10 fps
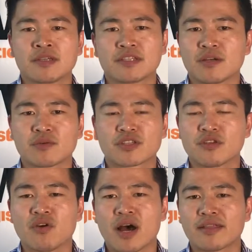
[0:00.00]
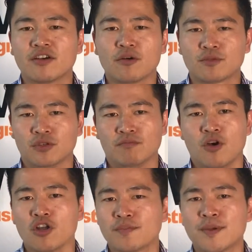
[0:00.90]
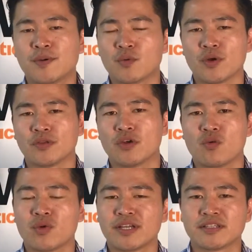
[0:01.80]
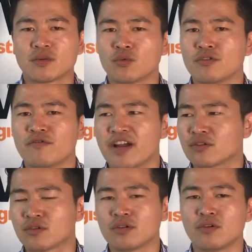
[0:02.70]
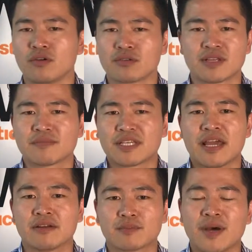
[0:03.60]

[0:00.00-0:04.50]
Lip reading: There was no other option. All the people will know what is the real factor or something else.